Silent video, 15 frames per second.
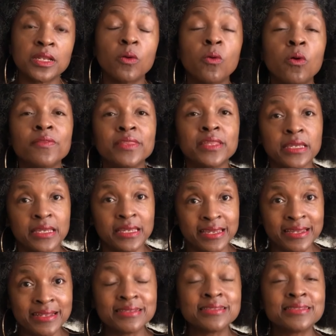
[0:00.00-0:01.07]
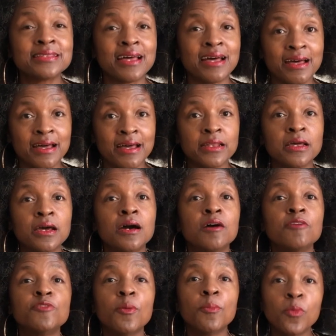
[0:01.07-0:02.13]
on the inside
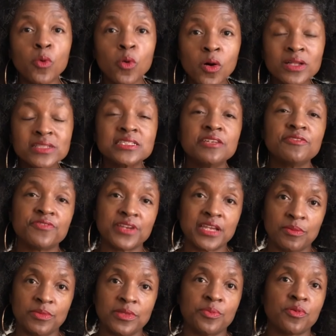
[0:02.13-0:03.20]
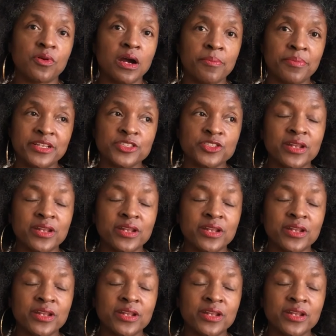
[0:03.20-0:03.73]
for multifamily properties.